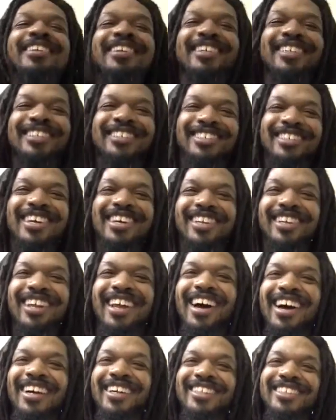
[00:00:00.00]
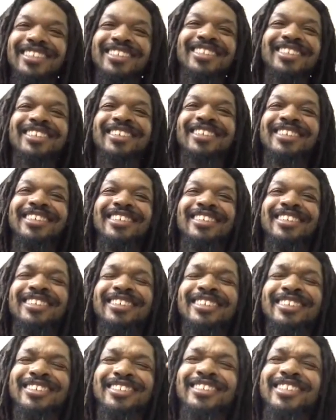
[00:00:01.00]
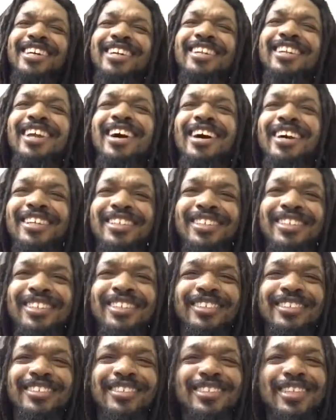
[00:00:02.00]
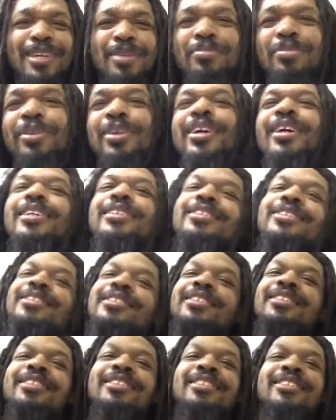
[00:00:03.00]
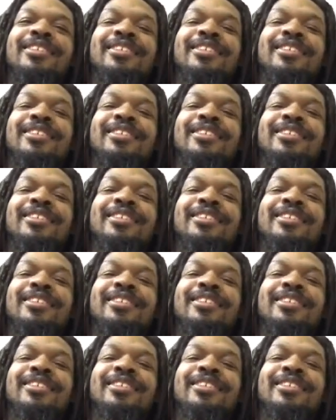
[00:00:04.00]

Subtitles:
Stay locked. Stay locked. Stay blessed.